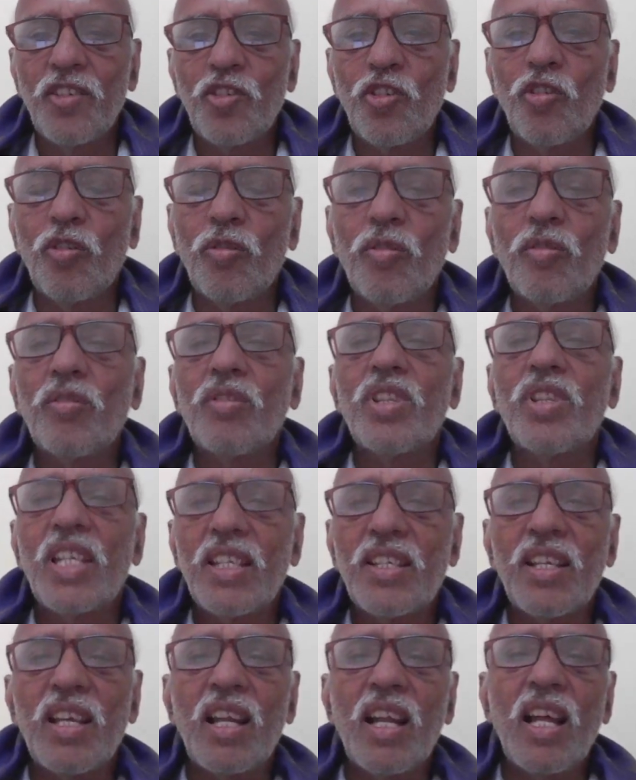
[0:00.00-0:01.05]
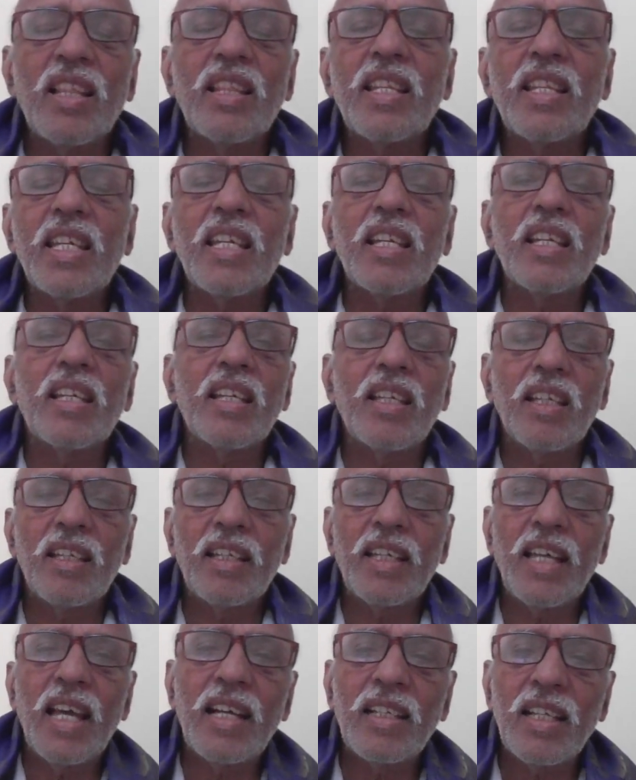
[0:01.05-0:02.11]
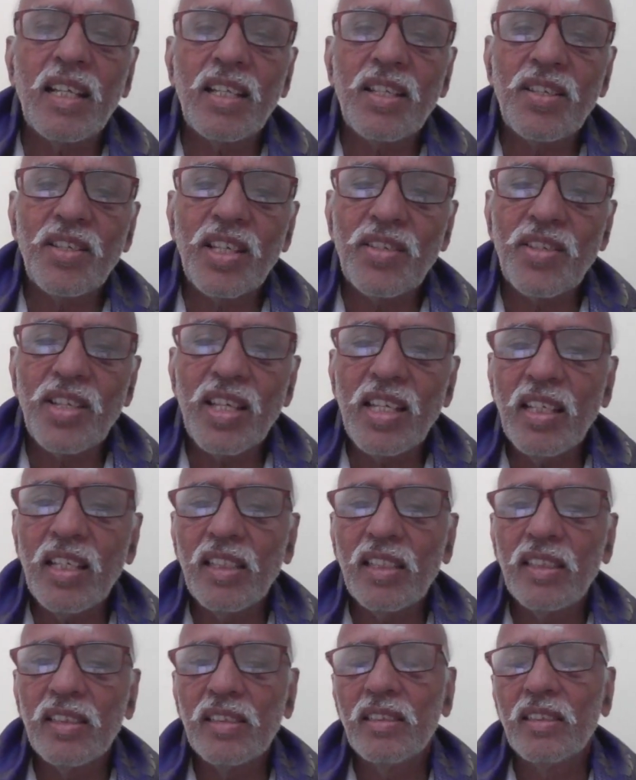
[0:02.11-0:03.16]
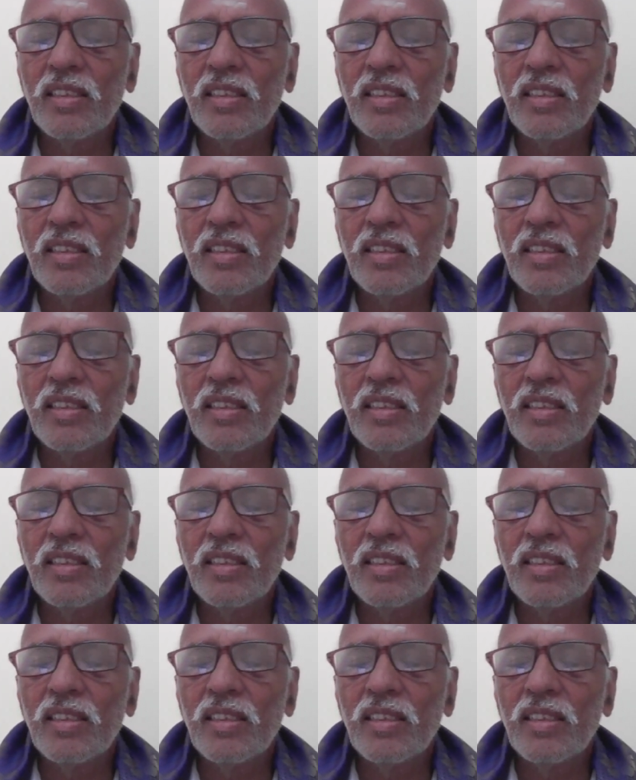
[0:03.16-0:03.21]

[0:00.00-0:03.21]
So, these are all the characteristics in